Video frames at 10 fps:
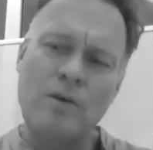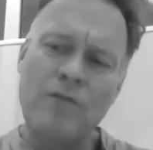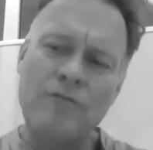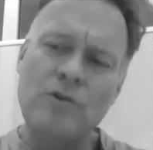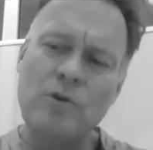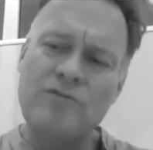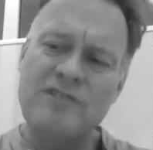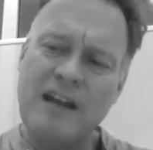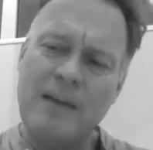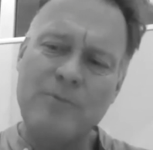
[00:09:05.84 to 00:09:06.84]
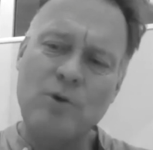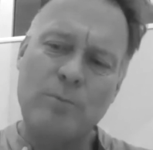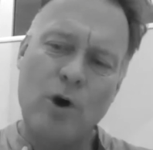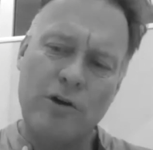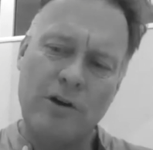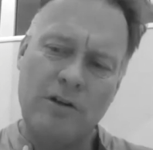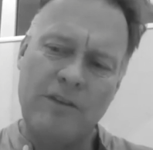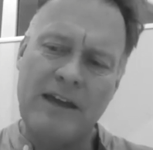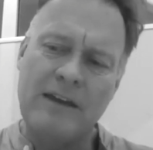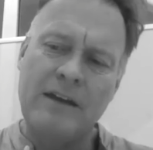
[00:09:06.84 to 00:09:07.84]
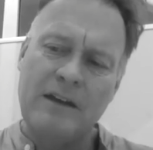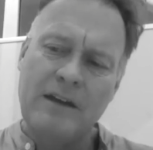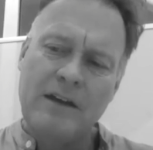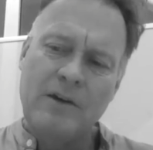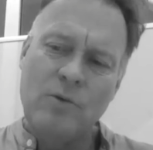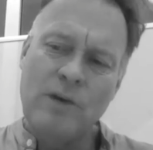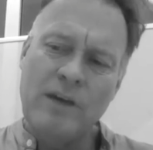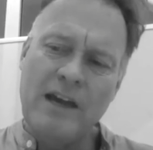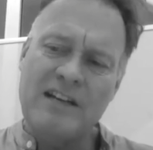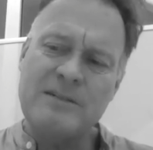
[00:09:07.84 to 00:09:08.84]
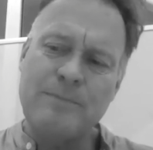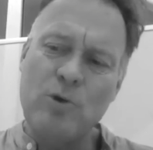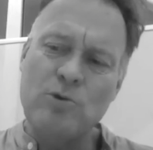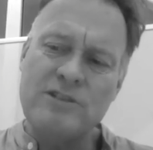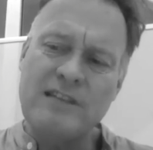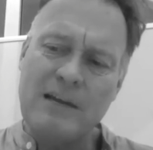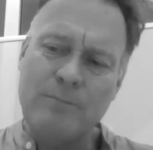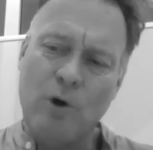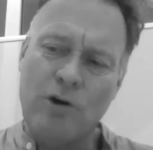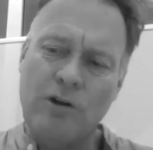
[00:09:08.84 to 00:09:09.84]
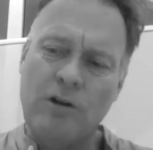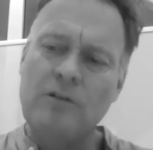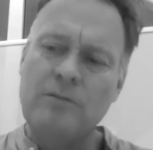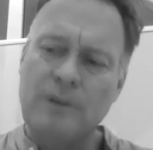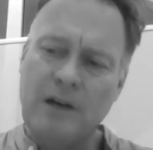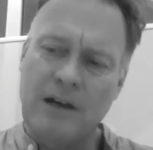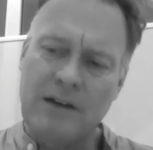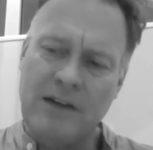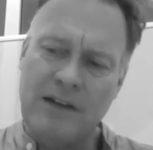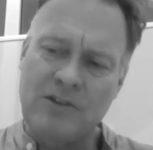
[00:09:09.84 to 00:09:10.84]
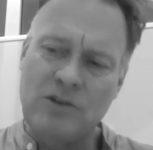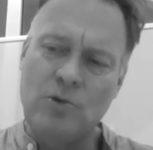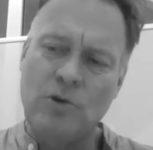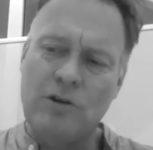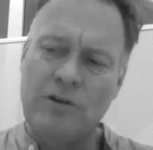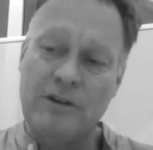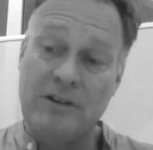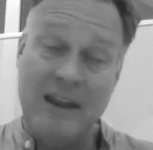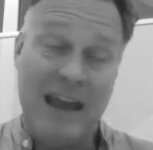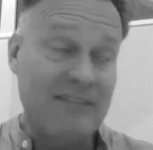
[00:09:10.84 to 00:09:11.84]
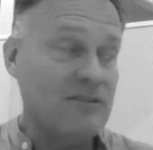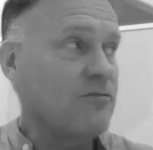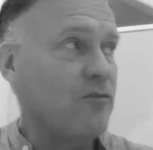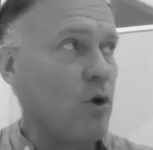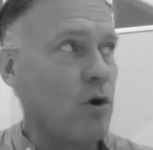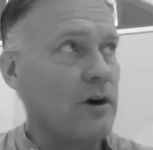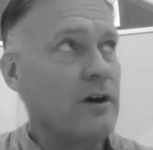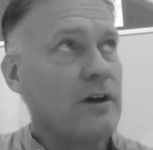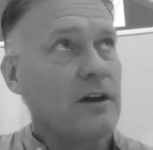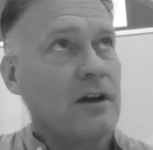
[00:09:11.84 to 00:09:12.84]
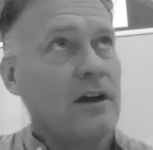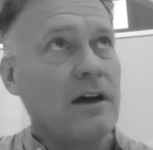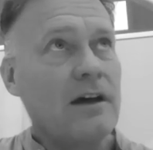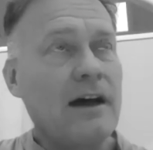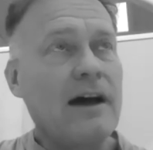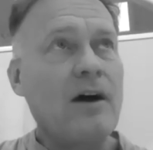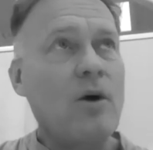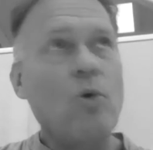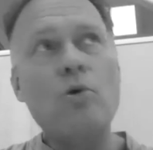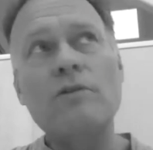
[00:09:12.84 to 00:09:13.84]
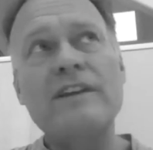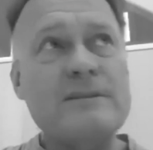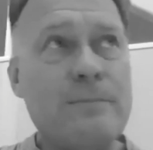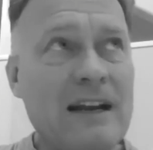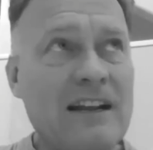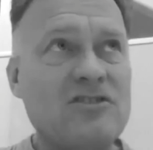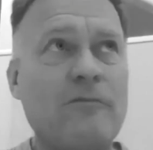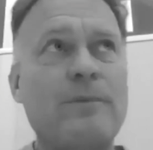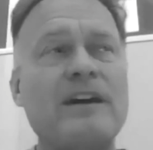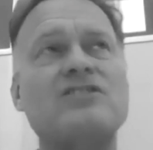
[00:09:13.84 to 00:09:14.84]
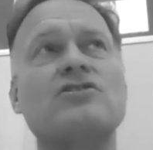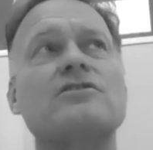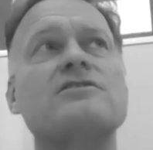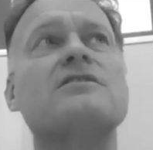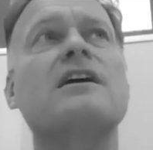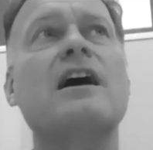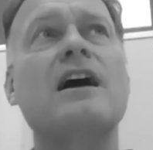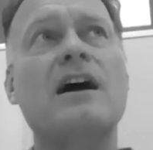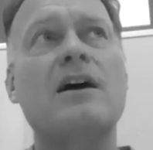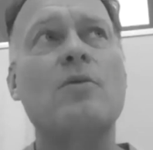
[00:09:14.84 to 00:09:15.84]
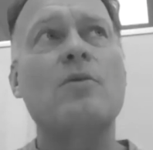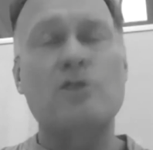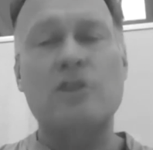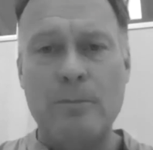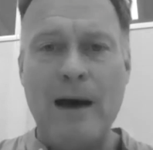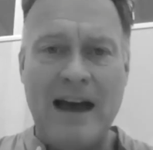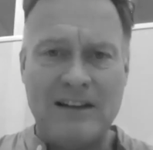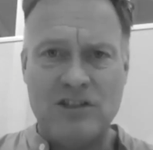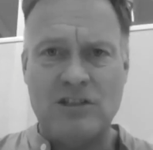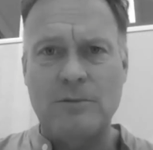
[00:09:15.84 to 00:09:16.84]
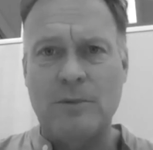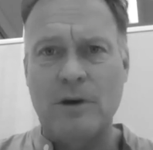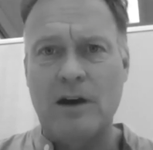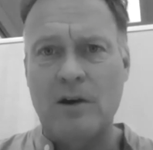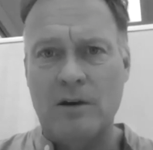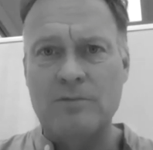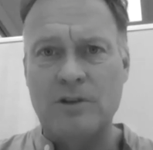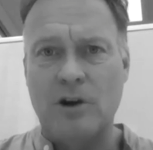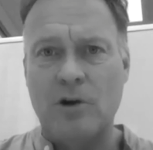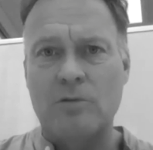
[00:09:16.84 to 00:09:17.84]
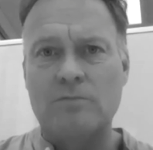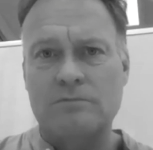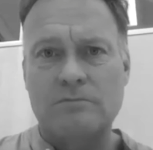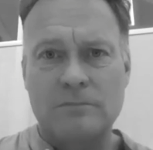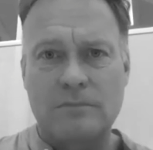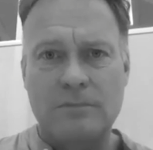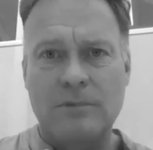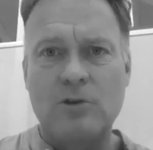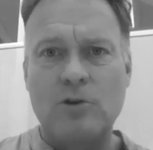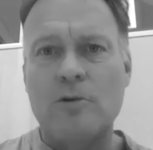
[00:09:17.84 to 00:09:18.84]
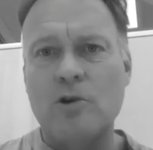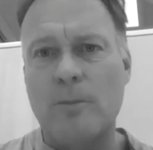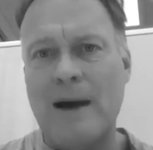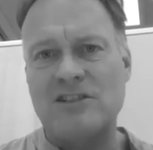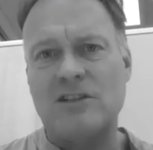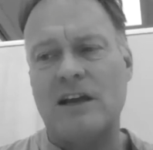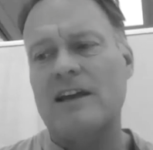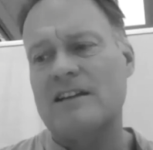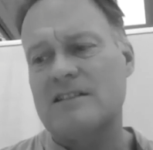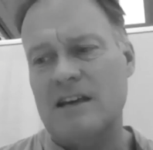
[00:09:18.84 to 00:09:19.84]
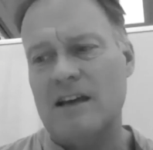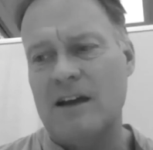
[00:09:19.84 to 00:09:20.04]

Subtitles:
after you have set up your model, then we expose that model, that neuron net, for all these millions of pictures yes. Where you can match, you're matching, I guess.